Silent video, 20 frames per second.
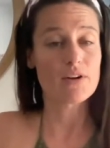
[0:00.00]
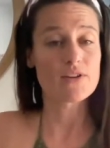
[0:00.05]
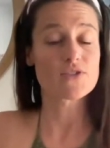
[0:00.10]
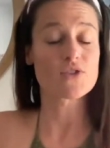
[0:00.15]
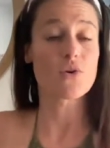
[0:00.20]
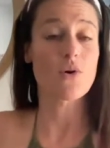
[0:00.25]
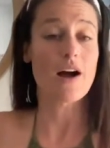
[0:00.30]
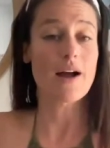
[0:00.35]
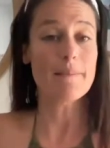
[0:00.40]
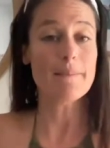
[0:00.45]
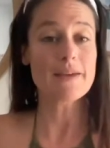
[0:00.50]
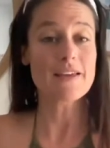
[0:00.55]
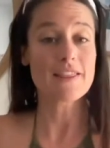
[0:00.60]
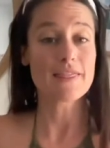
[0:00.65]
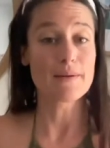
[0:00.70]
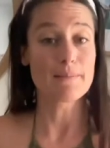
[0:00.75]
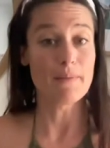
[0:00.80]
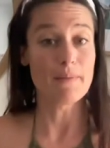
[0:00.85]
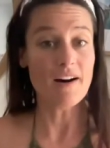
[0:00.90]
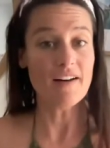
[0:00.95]
So I'm being
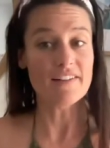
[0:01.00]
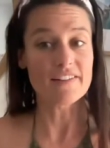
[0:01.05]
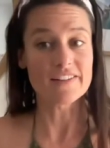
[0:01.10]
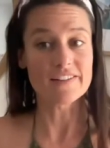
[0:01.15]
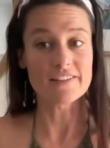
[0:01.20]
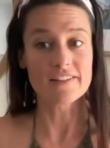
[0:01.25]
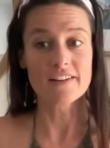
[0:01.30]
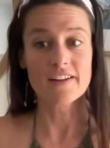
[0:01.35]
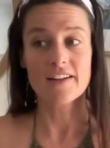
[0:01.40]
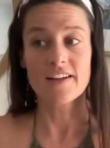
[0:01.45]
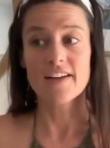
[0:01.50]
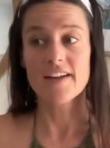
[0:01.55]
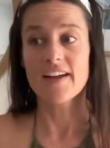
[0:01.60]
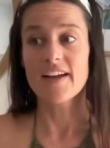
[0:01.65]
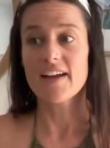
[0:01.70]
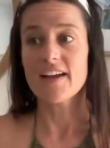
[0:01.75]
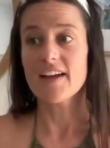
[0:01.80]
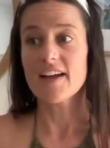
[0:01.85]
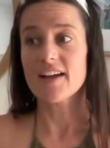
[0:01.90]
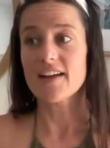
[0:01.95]
the model.
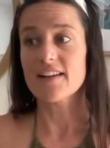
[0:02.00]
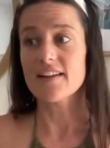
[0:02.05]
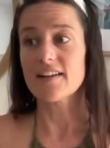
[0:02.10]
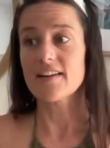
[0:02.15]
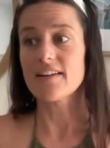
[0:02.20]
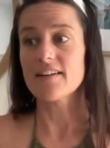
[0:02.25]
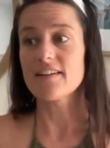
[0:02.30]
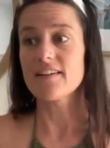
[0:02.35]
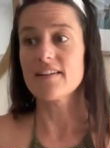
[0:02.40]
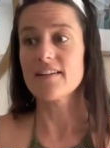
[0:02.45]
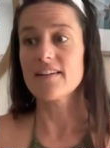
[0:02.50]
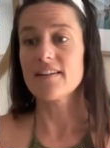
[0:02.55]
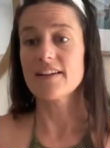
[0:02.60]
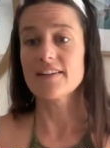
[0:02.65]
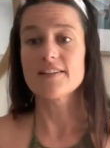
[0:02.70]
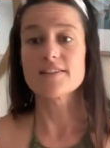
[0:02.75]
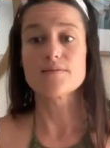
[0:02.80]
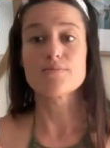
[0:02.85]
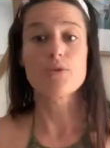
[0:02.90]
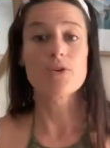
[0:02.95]
And like
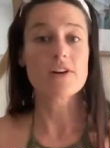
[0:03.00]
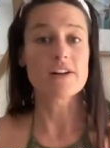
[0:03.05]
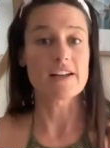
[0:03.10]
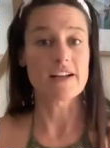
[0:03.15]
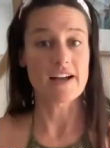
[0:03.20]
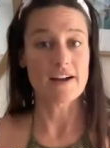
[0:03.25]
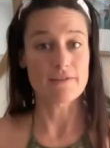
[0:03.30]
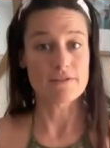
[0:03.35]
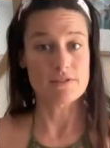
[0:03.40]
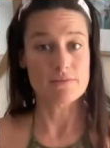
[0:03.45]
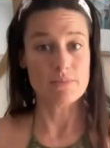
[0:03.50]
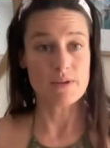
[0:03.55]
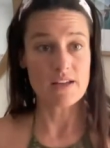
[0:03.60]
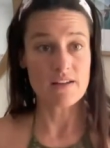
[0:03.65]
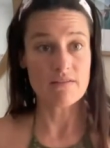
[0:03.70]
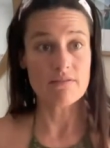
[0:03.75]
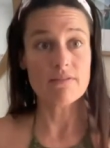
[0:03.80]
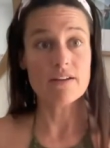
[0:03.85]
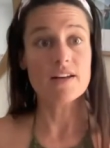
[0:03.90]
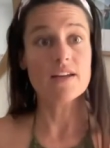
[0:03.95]
this morning I was
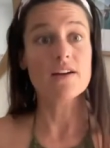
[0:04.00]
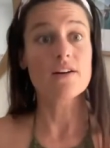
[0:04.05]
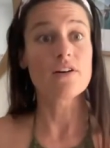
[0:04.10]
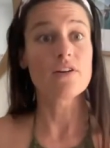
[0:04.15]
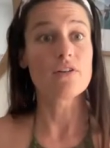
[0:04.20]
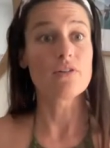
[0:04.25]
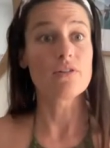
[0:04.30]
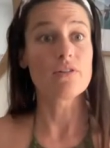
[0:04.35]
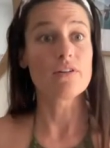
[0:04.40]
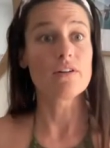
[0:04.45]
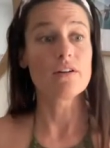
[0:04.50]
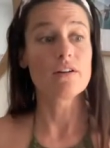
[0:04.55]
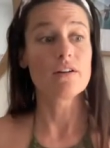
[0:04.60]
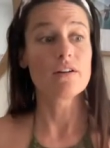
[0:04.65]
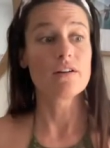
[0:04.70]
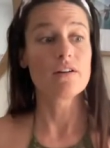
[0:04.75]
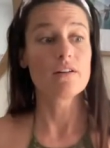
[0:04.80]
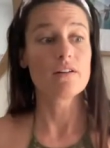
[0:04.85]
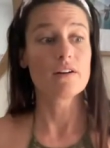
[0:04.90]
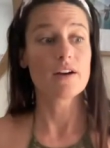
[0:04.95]
being videoed
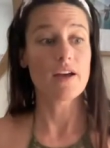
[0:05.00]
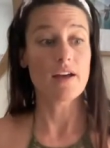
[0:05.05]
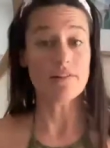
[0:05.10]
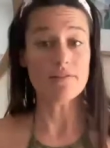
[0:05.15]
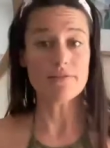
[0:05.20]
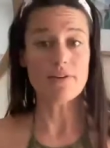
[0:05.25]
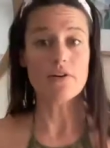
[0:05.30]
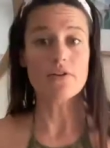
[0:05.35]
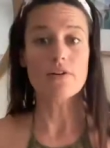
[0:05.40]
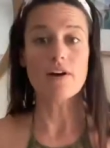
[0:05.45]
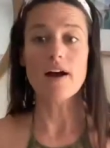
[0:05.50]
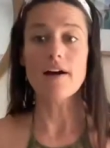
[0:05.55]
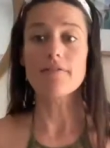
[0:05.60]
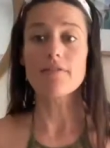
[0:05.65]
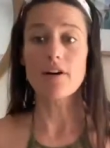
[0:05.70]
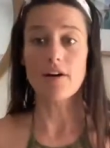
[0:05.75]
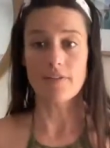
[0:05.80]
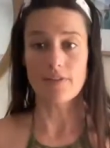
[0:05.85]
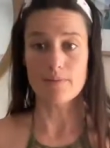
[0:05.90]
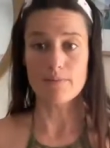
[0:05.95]
and photographed
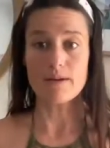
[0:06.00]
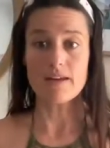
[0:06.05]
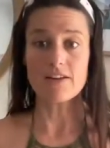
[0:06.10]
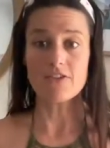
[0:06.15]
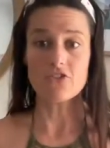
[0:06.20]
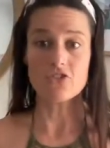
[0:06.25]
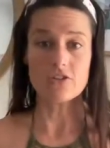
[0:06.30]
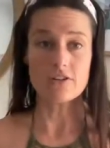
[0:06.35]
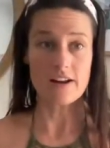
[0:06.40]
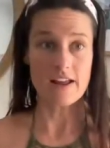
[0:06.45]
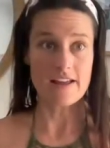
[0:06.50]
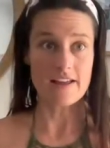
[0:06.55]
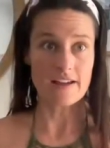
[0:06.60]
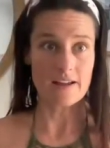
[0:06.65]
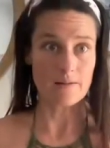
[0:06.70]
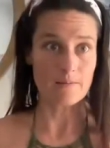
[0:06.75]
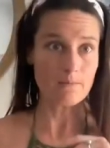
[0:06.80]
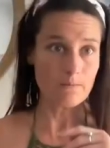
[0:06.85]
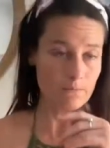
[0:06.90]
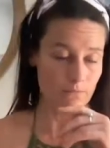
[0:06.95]
on the beach
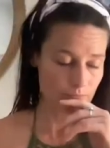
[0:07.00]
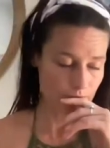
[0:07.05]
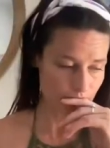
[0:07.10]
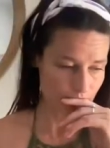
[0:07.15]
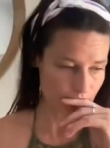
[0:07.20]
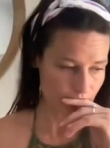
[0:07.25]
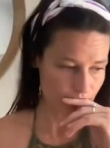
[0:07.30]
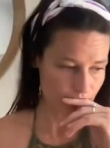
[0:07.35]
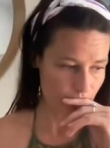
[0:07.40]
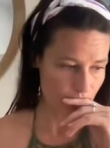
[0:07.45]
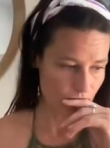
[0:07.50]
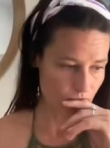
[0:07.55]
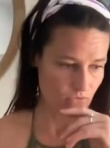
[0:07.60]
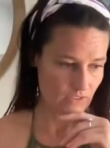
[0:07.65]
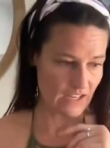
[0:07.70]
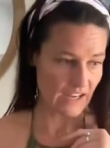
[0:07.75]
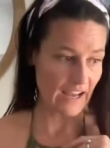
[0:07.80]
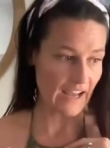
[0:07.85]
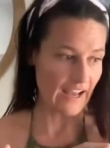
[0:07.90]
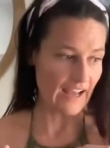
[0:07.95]
naked
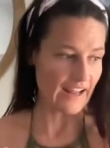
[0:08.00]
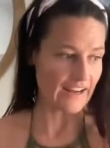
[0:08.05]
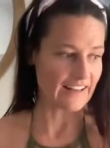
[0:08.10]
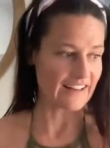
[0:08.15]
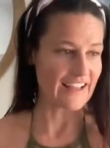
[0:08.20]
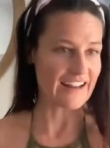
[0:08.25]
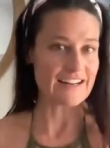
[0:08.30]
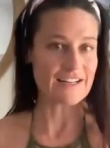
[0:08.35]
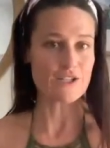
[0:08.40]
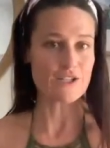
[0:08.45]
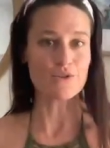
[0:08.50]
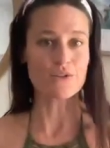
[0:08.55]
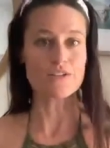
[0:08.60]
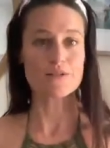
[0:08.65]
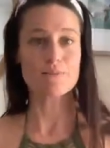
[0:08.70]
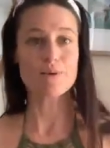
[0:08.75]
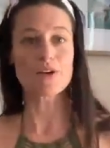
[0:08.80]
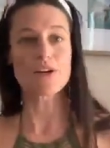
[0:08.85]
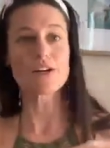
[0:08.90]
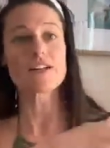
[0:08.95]
and getting to
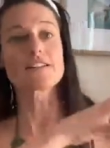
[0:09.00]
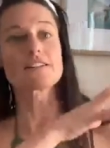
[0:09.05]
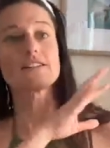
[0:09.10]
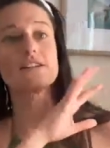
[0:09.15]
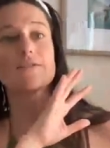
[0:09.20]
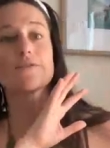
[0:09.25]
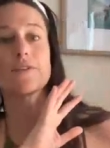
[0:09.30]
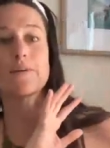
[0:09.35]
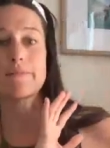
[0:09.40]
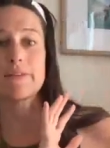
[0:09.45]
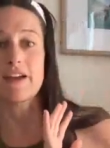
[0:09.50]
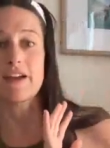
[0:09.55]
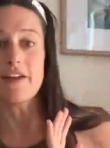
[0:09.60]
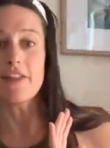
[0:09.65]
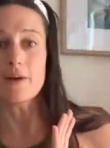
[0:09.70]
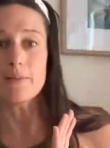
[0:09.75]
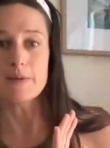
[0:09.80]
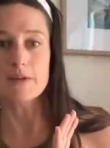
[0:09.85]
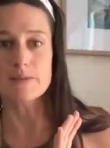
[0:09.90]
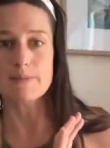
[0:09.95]
experience it from the
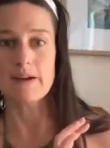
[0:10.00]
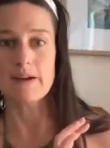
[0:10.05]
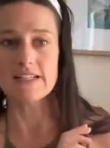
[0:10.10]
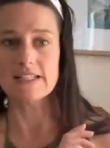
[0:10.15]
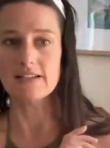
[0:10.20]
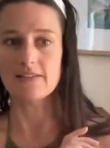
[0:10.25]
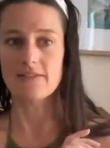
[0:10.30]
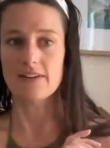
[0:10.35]
other perspective.